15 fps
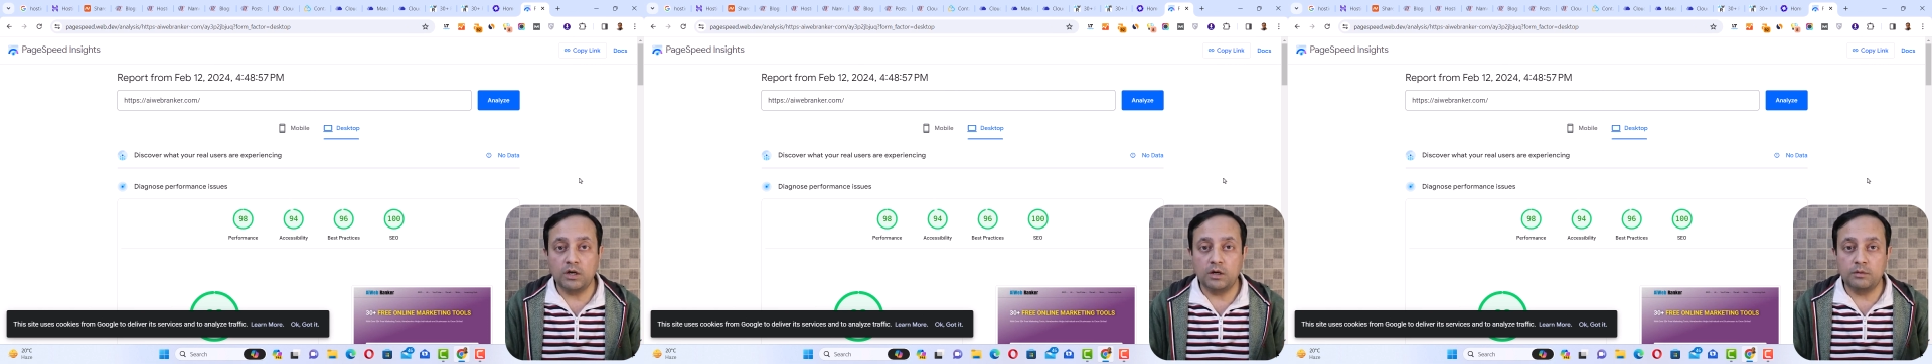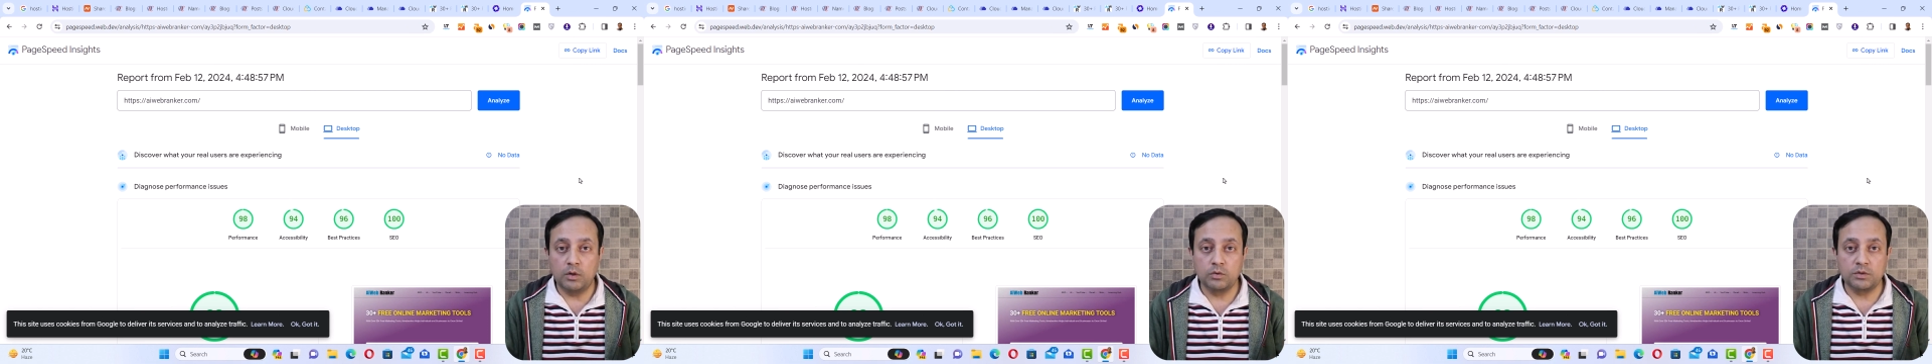
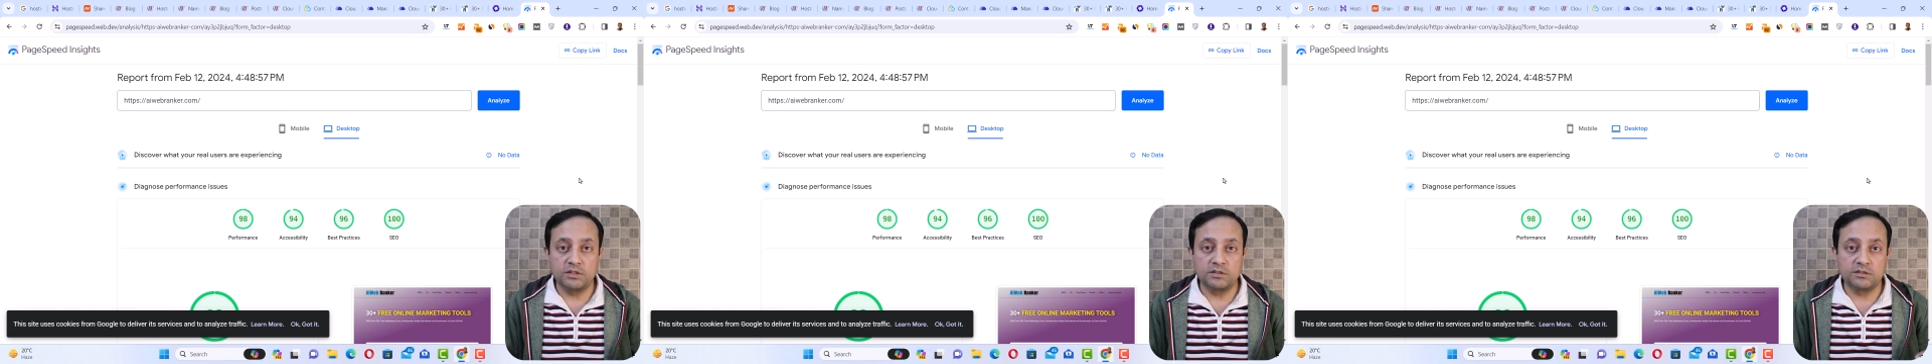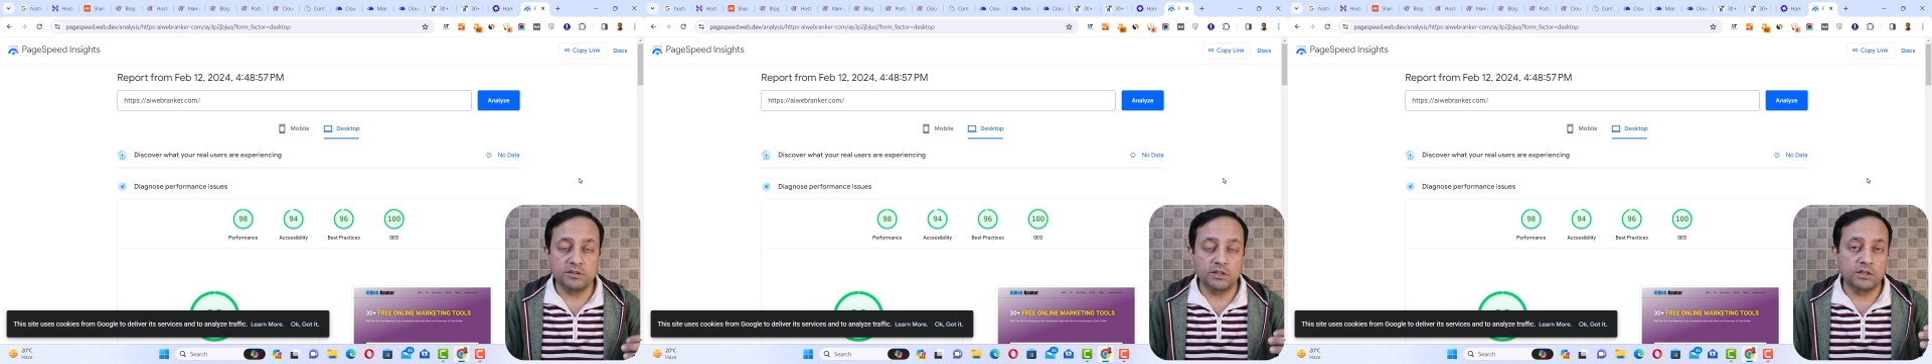about
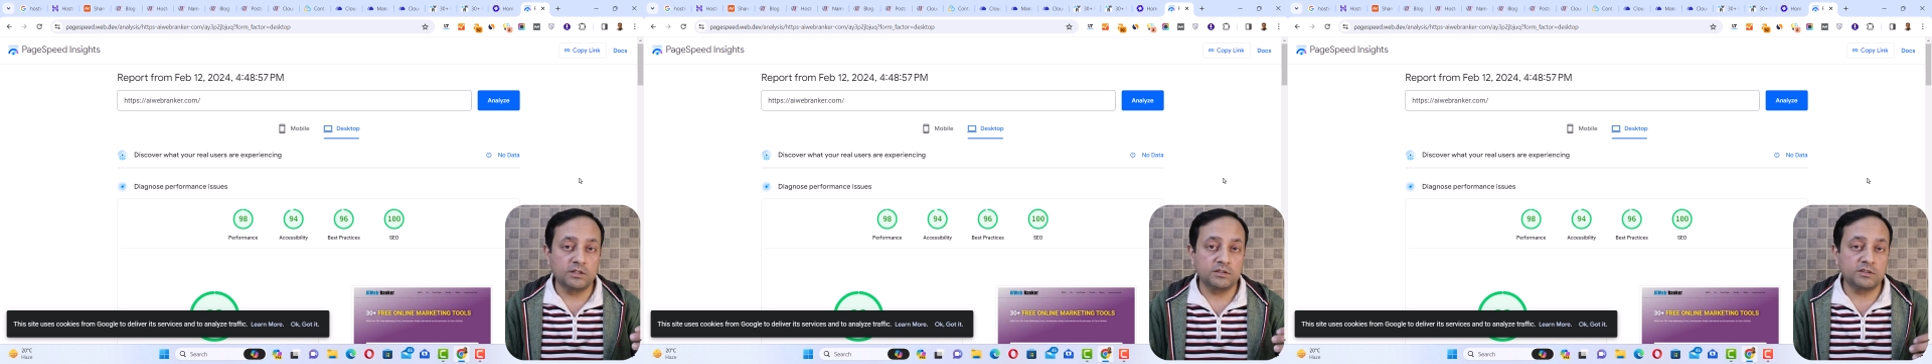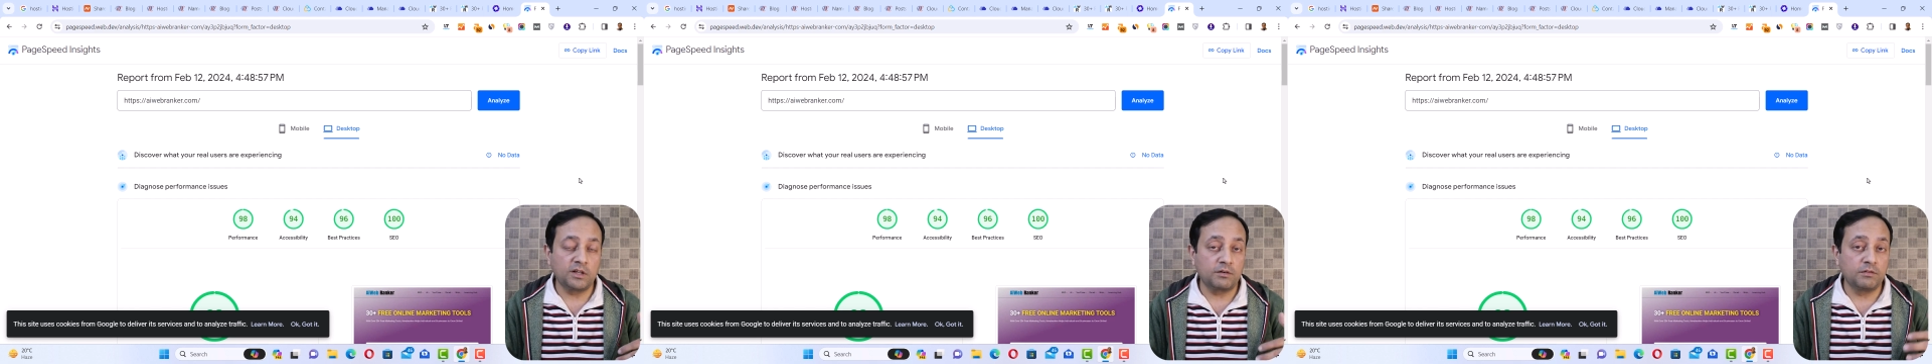its
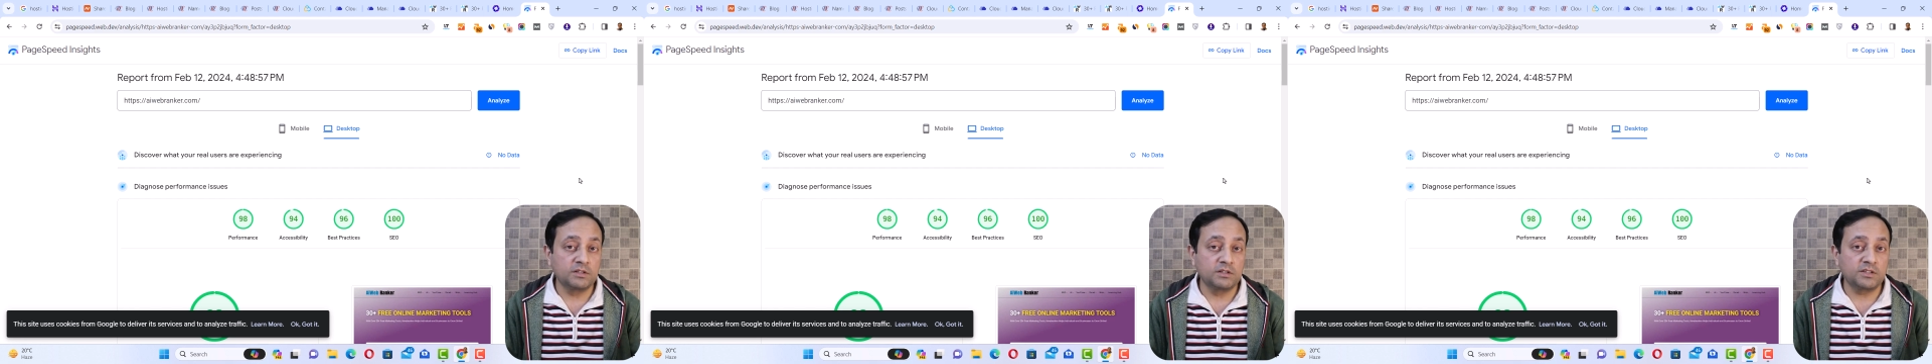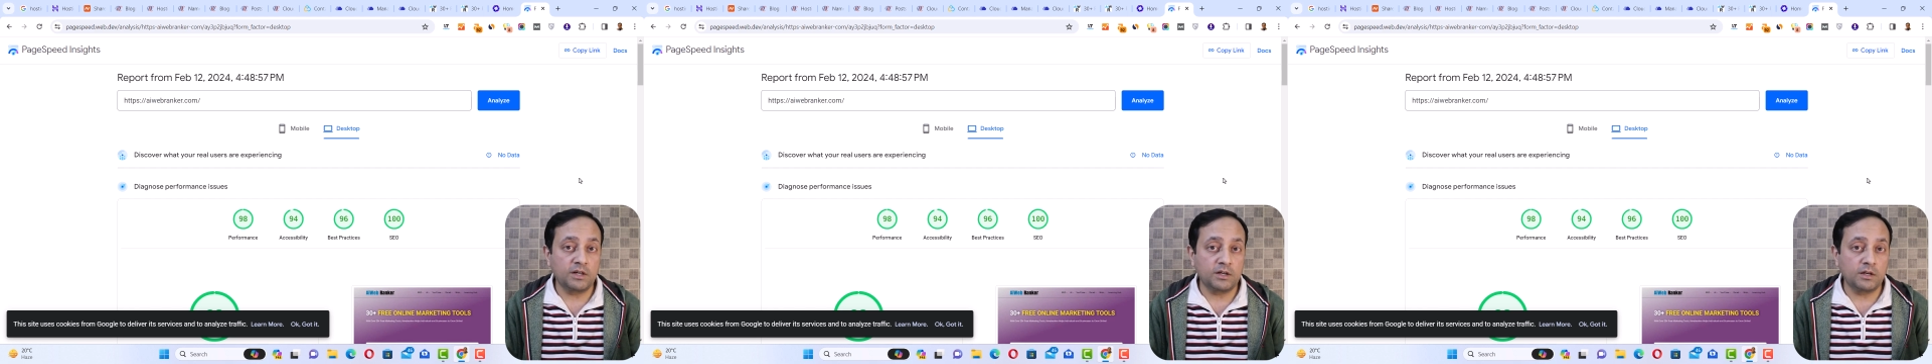
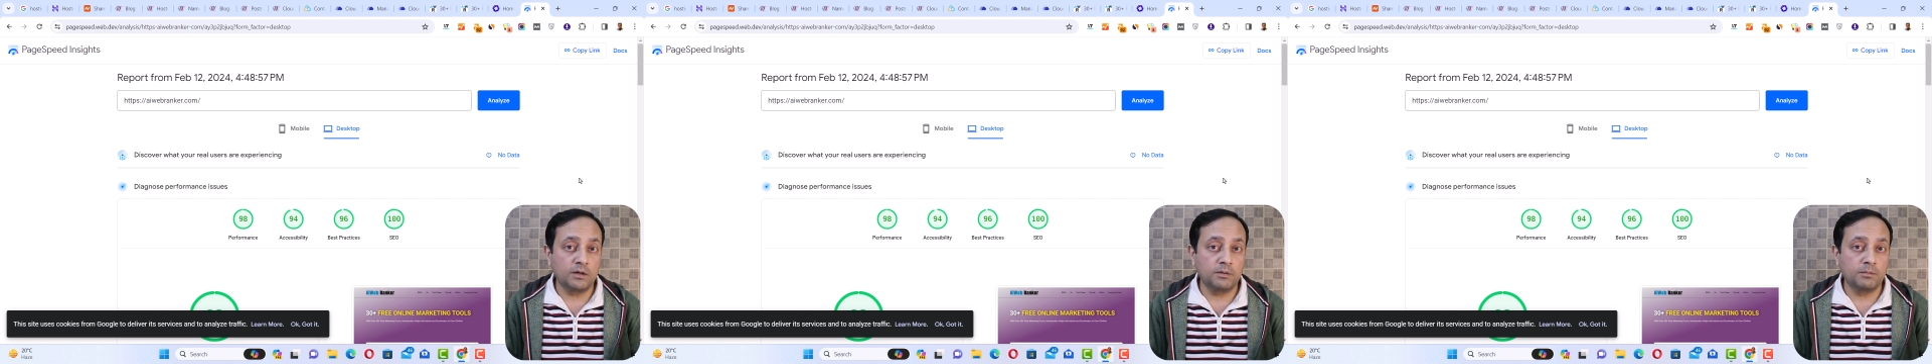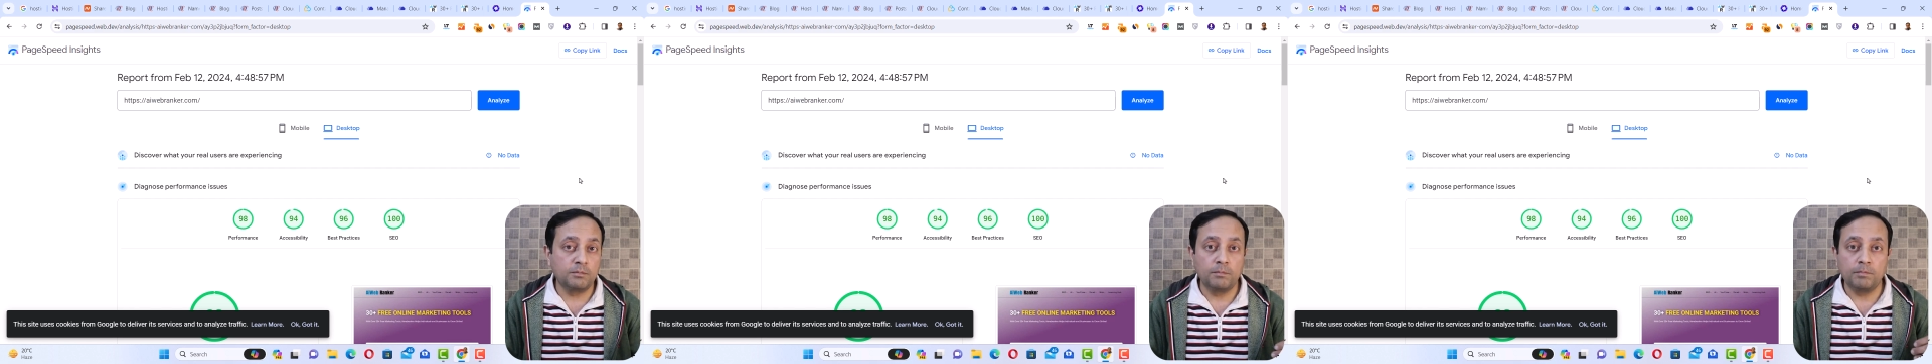server
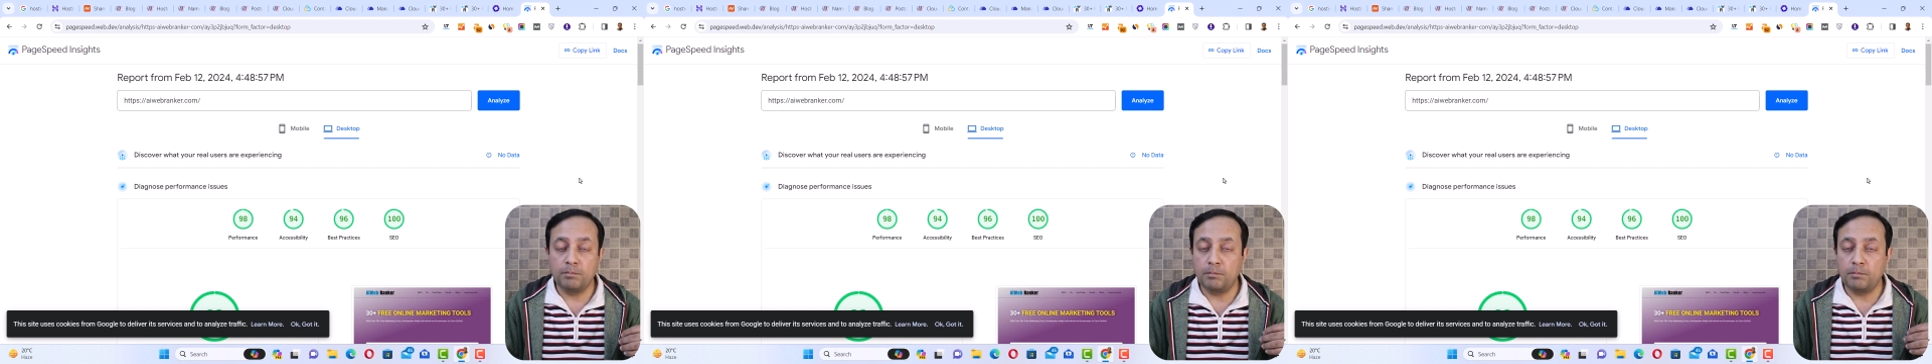setup,